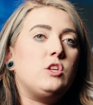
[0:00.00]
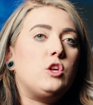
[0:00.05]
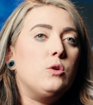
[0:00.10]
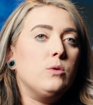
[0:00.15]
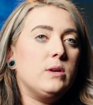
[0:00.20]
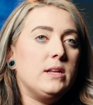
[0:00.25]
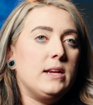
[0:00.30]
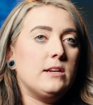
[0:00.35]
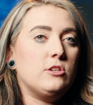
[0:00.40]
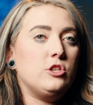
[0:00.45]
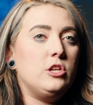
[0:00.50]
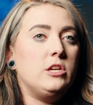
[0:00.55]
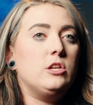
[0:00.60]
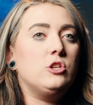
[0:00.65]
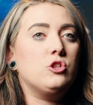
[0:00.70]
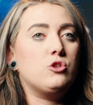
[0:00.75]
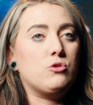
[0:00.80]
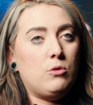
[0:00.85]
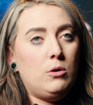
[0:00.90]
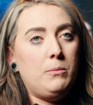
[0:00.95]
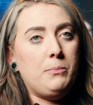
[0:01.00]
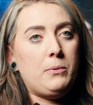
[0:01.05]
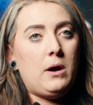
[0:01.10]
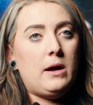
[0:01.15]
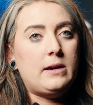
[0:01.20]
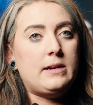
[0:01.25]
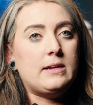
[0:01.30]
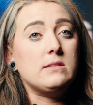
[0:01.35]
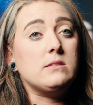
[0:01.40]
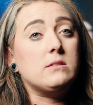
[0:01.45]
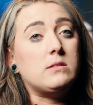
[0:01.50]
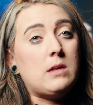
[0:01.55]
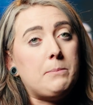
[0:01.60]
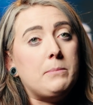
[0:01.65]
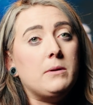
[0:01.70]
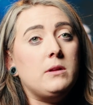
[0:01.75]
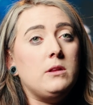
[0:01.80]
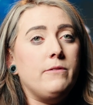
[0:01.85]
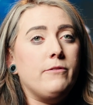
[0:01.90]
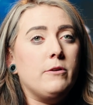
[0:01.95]
you can actually control products
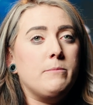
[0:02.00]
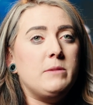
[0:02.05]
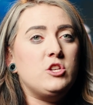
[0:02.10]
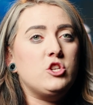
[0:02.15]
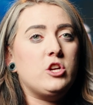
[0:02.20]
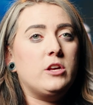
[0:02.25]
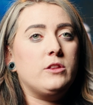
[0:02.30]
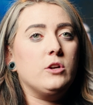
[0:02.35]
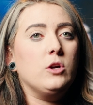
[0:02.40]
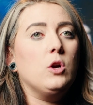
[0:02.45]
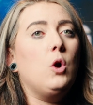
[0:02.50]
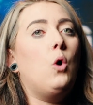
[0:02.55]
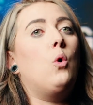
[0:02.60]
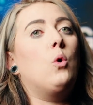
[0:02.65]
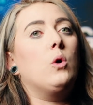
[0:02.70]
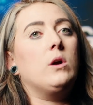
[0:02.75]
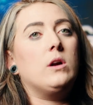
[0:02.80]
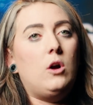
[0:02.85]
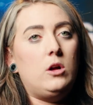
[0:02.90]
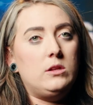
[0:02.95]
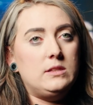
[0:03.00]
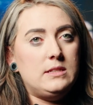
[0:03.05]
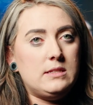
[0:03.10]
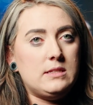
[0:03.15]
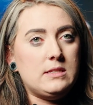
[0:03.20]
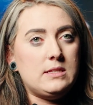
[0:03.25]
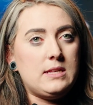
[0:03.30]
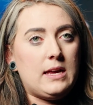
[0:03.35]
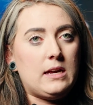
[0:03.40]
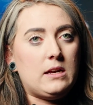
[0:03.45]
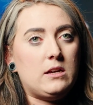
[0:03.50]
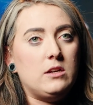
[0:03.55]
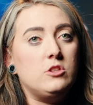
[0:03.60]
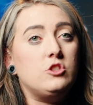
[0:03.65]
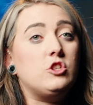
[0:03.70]
separately from each other or all in sync,